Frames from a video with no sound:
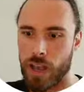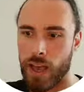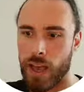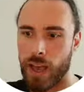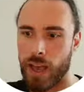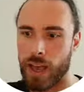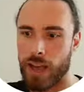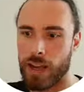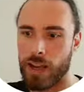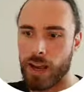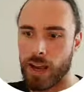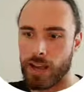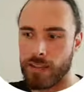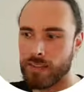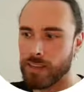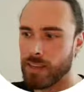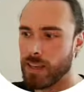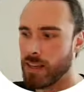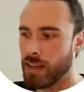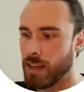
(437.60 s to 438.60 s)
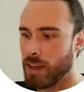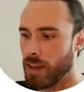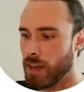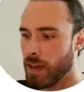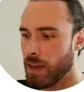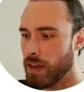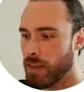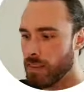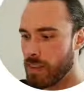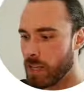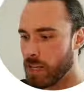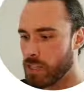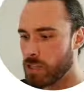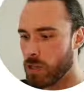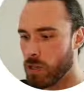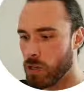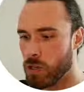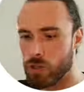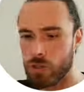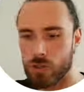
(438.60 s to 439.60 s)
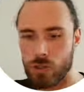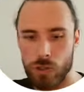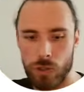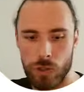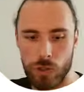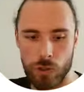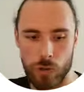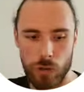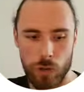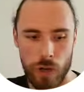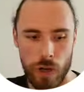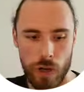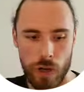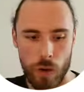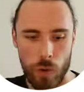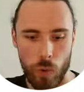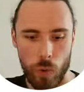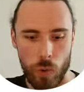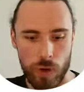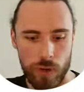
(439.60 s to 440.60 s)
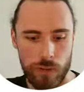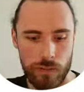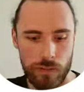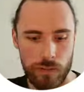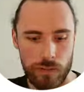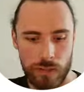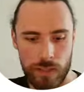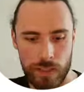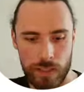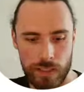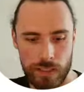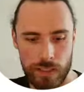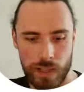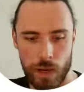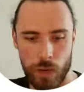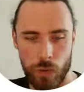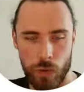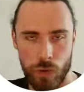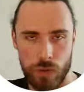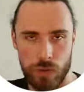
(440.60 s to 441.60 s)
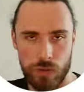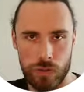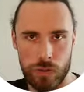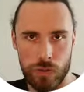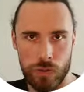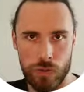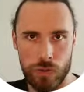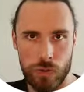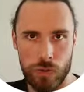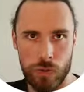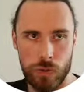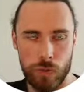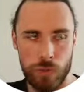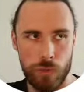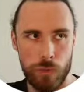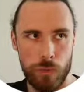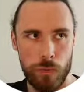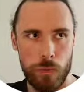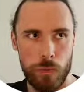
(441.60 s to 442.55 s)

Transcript: And I think that is also one of the things I want to